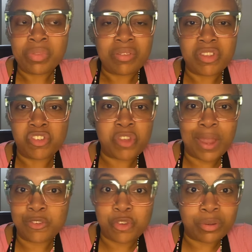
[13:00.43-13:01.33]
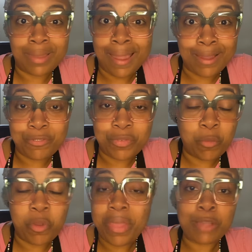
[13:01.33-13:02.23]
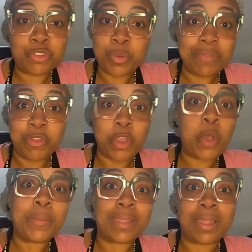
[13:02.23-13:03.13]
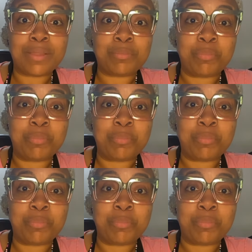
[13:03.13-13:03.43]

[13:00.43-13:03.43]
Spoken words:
just change your life without you even knowing it.